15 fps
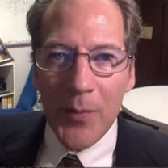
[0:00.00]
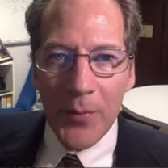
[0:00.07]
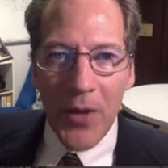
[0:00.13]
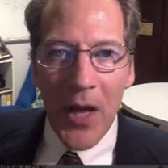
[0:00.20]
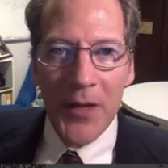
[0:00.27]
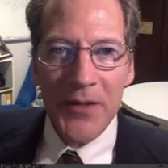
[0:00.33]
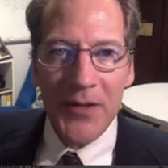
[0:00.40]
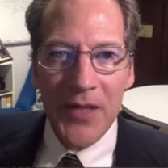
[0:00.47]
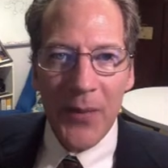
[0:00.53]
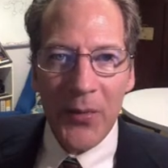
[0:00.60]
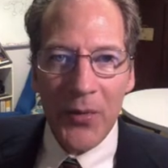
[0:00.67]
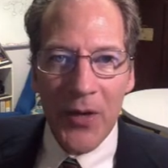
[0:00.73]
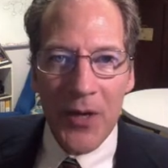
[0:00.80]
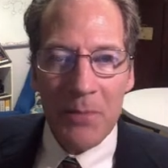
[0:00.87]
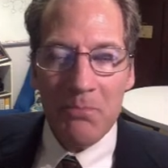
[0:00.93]
a plot
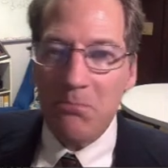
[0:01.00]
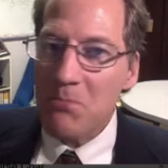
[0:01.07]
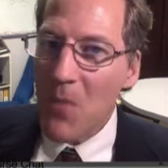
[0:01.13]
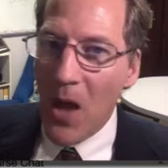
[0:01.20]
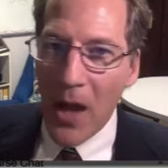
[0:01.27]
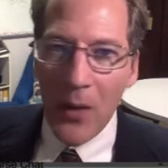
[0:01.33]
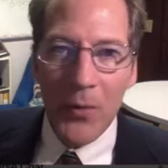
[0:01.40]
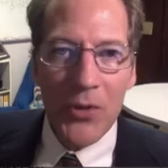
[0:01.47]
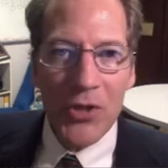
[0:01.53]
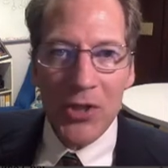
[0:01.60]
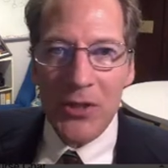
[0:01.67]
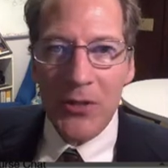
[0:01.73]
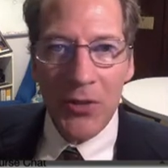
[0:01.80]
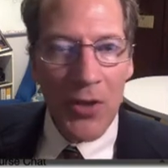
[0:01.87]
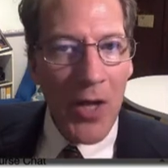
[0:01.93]
summary, I would
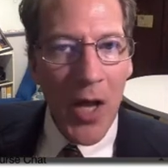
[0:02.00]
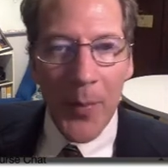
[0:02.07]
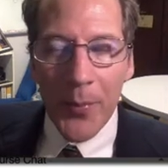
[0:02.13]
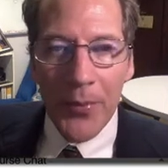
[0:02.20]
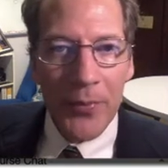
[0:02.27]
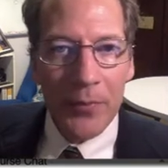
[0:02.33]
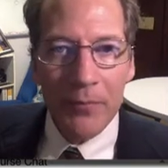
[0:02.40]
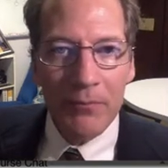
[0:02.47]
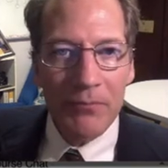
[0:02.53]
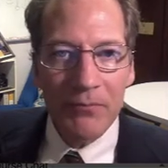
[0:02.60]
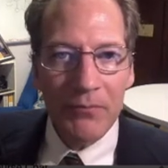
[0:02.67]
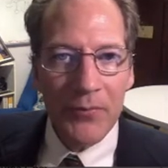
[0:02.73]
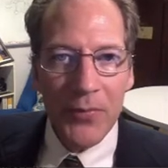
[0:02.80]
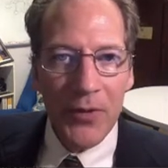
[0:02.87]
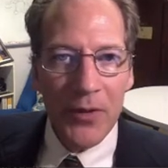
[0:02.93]
just look up
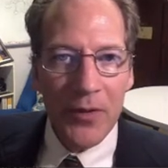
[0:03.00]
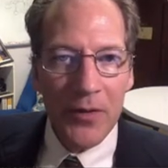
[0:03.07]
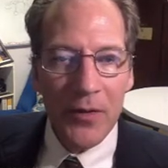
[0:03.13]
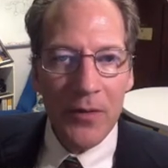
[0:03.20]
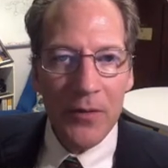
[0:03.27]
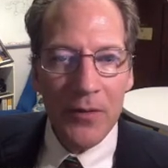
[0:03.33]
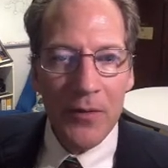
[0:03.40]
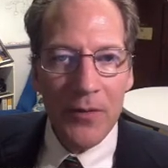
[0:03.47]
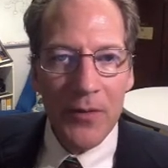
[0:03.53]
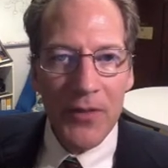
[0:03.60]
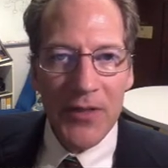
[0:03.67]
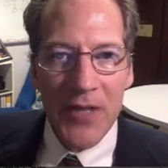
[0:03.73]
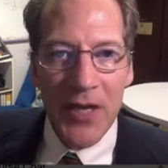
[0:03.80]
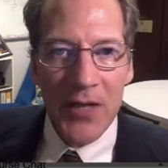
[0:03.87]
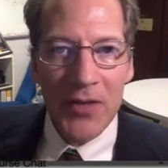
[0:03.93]
the
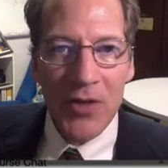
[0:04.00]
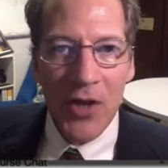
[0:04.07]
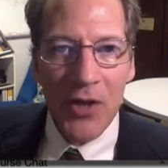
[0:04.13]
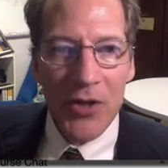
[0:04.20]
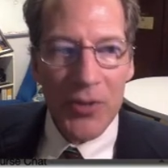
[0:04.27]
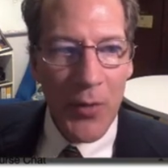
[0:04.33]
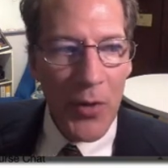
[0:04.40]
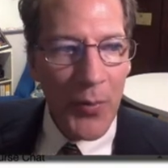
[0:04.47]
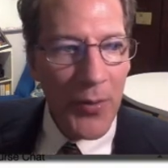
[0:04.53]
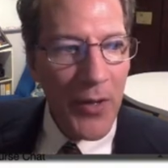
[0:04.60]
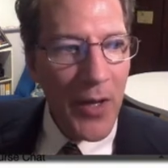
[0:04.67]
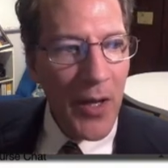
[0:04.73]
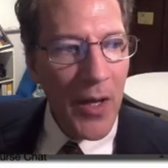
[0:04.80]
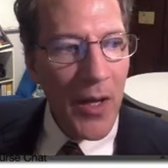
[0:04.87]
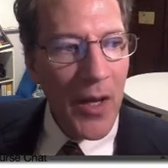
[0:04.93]
text on Shmoop.
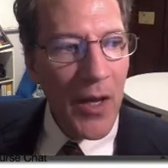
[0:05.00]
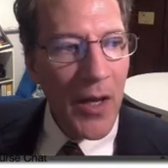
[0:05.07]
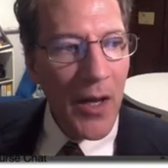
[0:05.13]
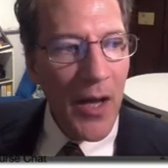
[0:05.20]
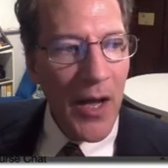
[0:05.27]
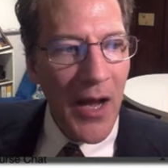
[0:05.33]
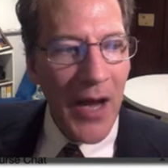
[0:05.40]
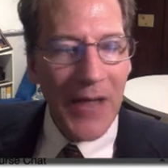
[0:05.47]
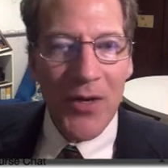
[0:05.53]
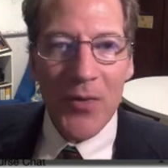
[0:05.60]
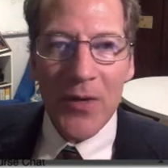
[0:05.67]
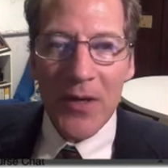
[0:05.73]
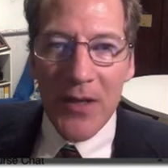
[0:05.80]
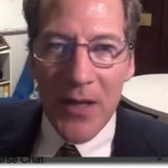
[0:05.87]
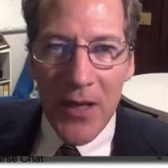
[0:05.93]
I
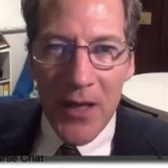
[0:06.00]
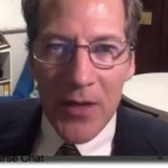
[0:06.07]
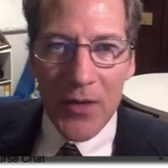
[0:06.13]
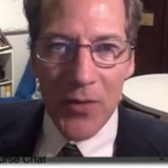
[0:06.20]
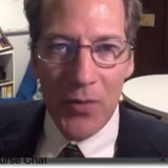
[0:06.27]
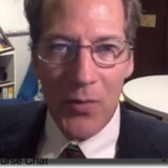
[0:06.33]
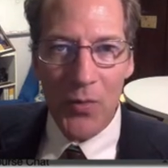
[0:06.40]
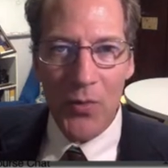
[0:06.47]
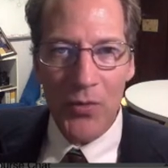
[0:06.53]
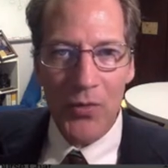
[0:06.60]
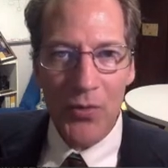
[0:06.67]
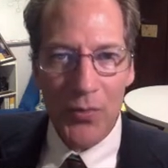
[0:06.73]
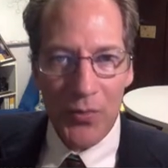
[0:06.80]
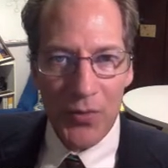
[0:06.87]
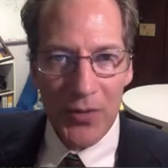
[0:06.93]
don't need you
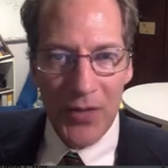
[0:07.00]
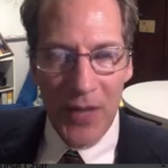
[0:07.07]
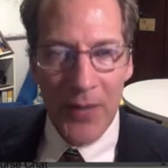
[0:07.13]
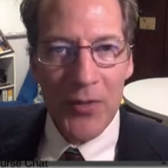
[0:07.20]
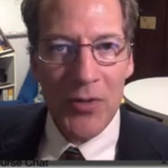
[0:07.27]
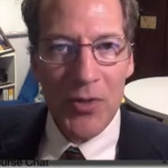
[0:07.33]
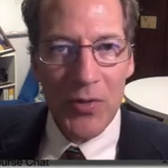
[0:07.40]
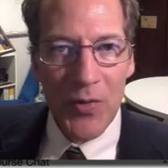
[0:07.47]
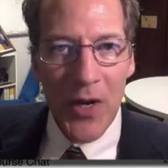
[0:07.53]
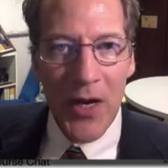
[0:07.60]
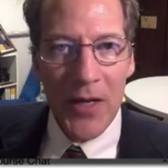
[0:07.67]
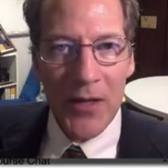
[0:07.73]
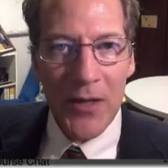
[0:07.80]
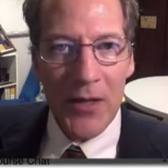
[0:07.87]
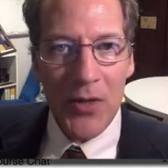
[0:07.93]
to
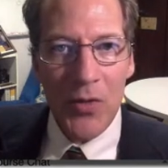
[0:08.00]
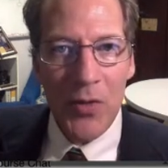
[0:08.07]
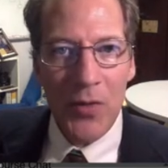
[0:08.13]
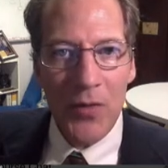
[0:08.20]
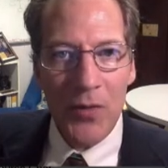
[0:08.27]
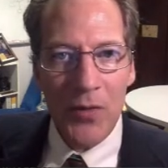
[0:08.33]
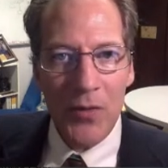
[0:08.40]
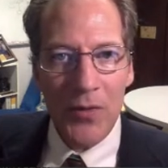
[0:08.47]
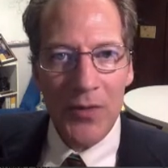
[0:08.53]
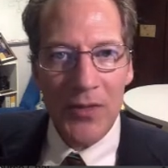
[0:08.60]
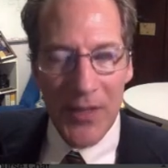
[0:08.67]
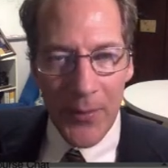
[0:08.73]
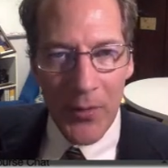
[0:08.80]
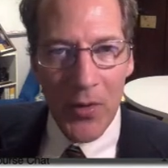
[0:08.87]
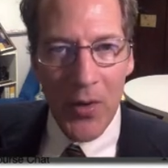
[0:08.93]
demonstrate that you can
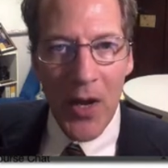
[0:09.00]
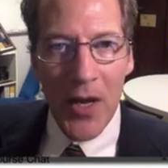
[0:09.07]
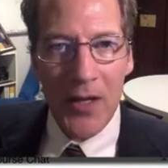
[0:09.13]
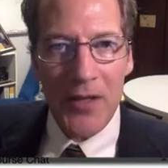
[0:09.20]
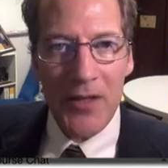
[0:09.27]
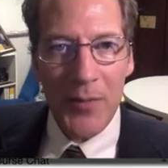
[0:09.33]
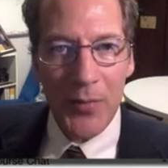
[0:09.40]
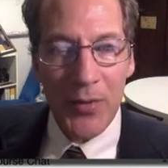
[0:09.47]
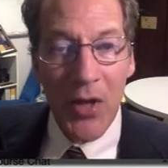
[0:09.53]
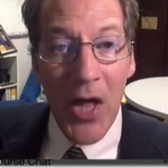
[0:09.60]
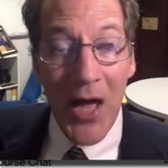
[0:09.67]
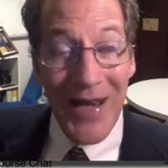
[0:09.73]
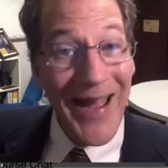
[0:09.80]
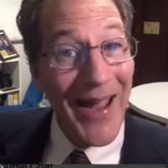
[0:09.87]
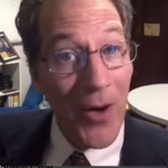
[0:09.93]
summarize the
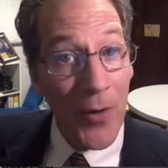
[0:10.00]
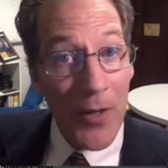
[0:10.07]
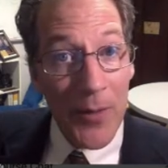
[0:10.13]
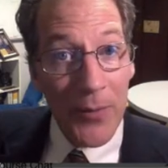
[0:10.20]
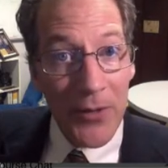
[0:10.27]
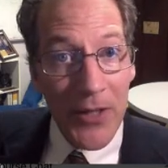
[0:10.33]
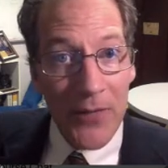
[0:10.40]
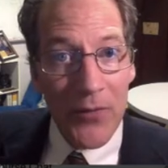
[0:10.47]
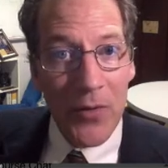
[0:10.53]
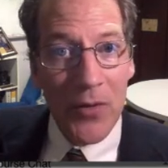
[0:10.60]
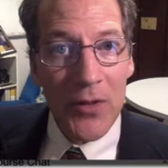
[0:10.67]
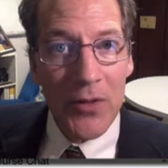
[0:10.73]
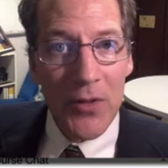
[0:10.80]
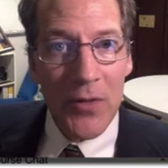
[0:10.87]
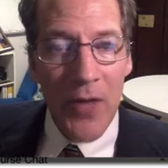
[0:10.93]
plot. I already believe you
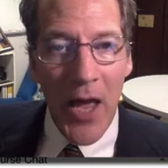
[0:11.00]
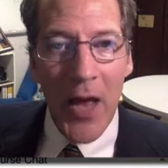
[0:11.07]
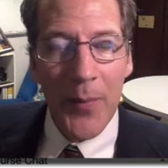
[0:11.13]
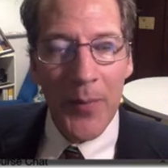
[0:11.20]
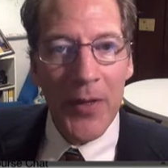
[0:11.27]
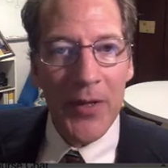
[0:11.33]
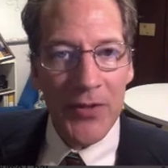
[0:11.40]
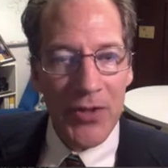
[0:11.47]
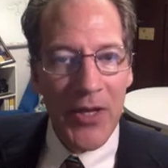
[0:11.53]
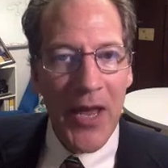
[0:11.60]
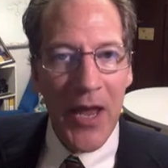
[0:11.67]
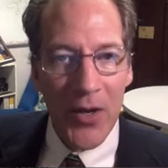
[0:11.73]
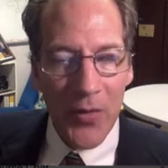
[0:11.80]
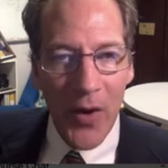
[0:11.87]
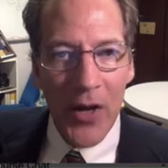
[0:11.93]
can do that because you
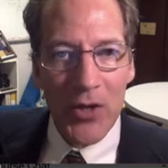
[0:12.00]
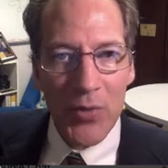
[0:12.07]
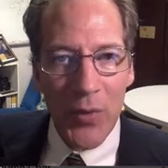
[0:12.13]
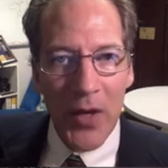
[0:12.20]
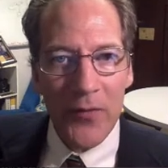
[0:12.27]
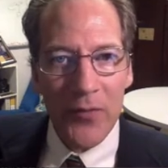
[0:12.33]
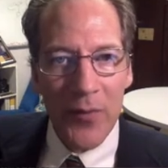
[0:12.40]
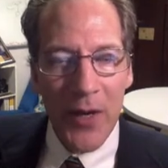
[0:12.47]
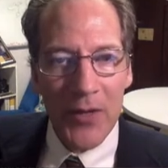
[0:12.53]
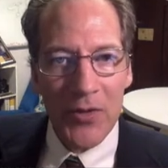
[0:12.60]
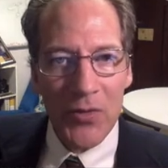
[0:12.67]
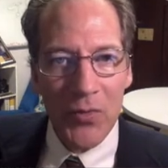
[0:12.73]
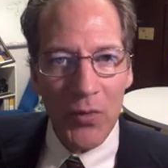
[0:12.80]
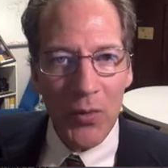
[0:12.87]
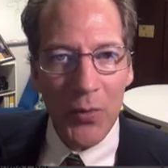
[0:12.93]
can't graduate from high
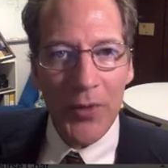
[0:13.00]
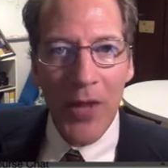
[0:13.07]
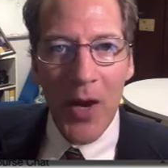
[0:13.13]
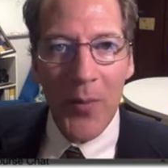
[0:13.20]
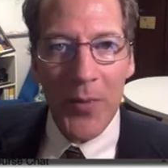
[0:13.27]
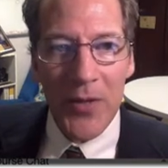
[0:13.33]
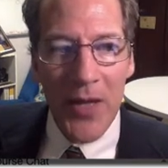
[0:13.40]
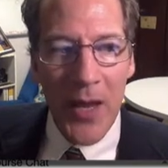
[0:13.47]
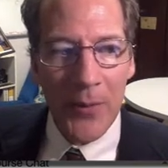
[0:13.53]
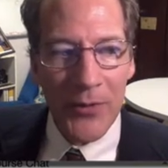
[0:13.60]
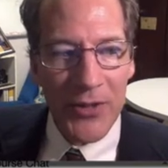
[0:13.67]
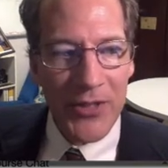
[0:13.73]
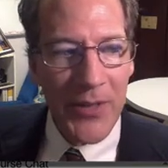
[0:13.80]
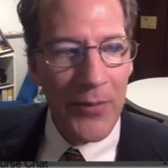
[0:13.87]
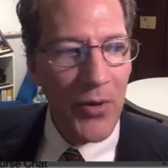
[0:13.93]
school without being able to
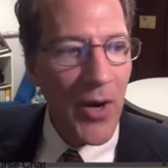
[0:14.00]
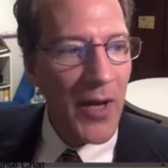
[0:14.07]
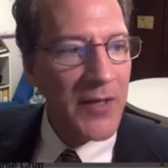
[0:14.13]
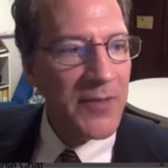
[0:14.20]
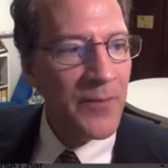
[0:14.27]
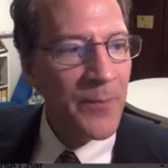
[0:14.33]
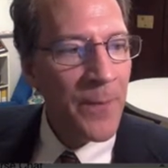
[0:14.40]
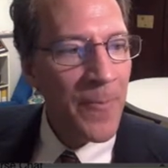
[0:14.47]
summarize.